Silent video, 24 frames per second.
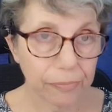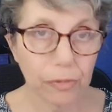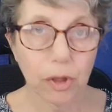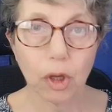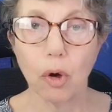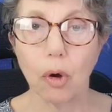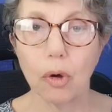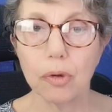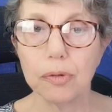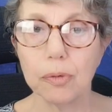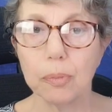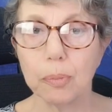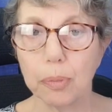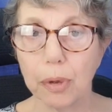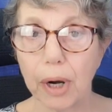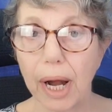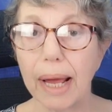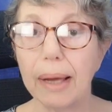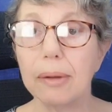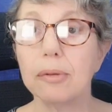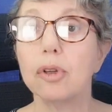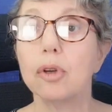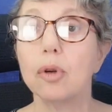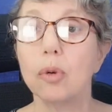Gordon
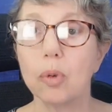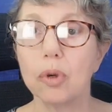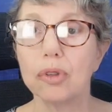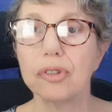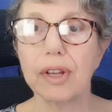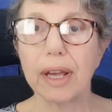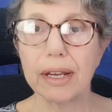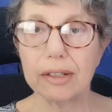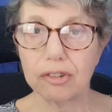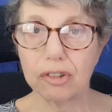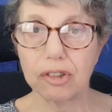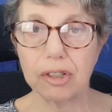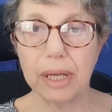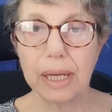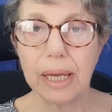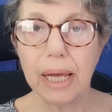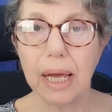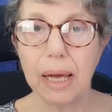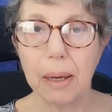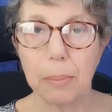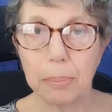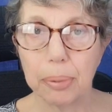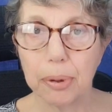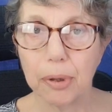Brown, who was actually
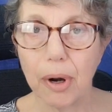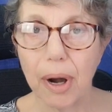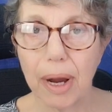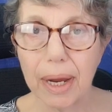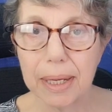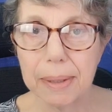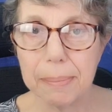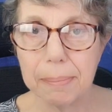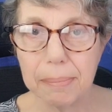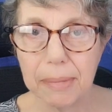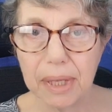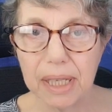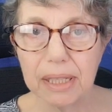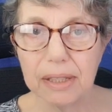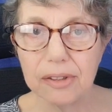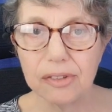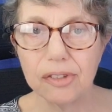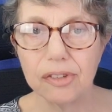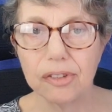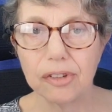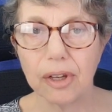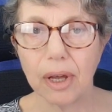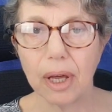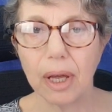Prime
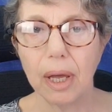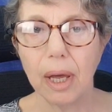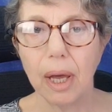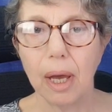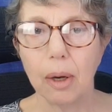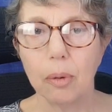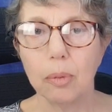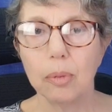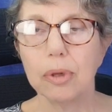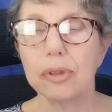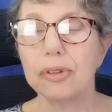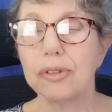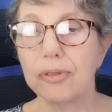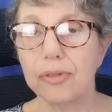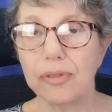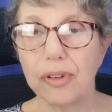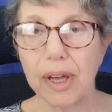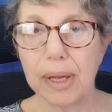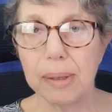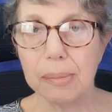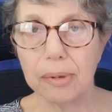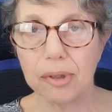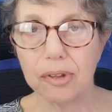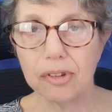Minister, was
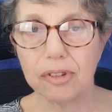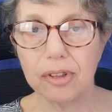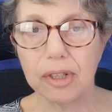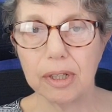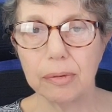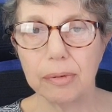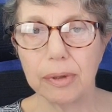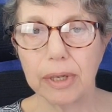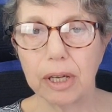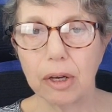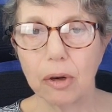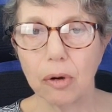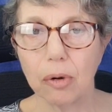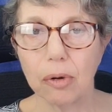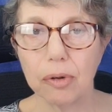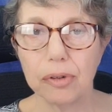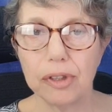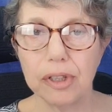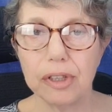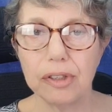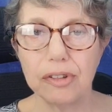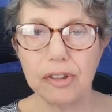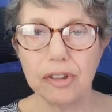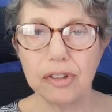famously
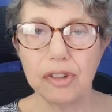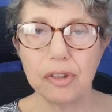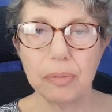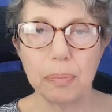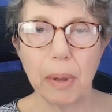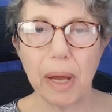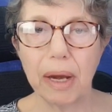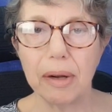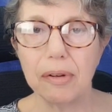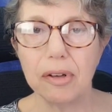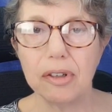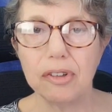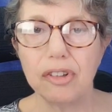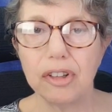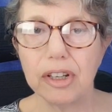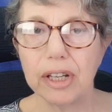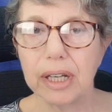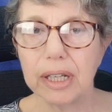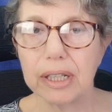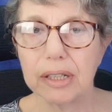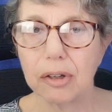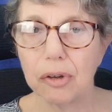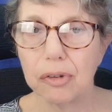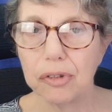recorded
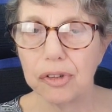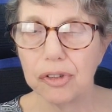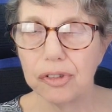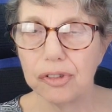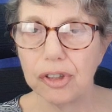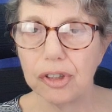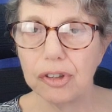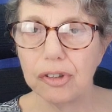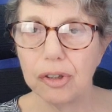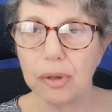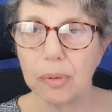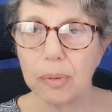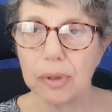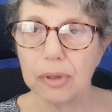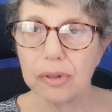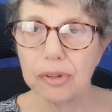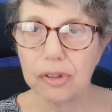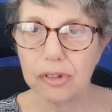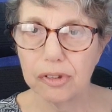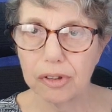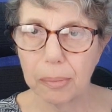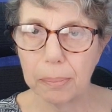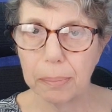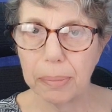disparaging a
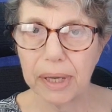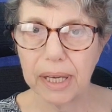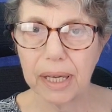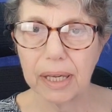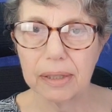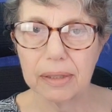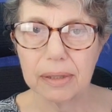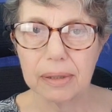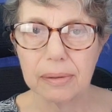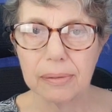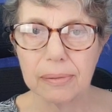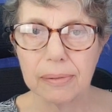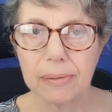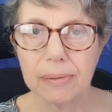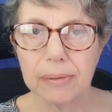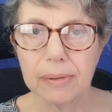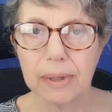constituent as a bigot.